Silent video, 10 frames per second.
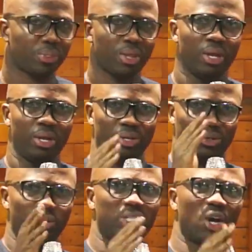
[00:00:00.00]
So
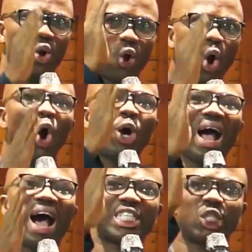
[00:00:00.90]
say, God
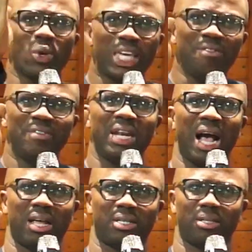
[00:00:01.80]
has not given
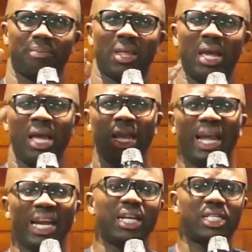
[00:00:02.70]
us. In
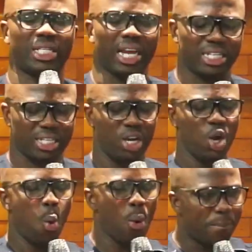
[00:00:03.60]
this church,
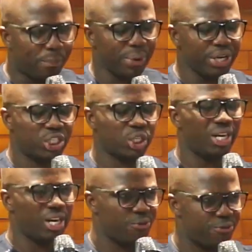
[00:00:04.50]
we preach the
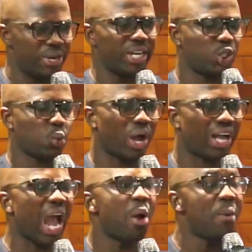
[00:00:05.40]
finished work
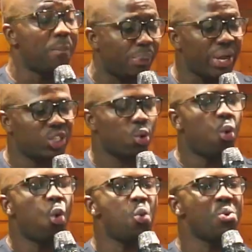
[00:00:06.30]
and we preach who
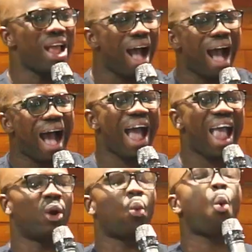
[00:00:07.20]
we are and
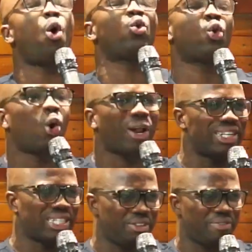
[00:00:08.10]
what God has
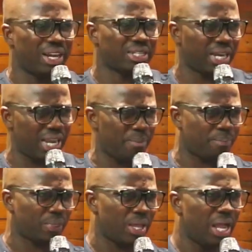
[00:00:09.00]
given us in Him.
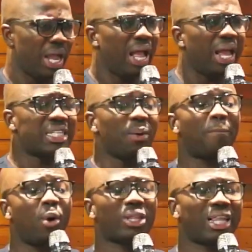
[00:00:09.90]
It's
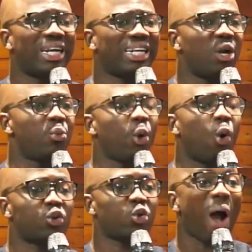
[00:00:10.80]
important that we
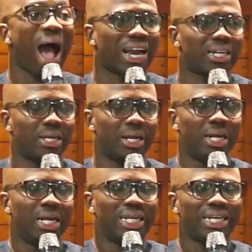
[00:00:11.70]
also add that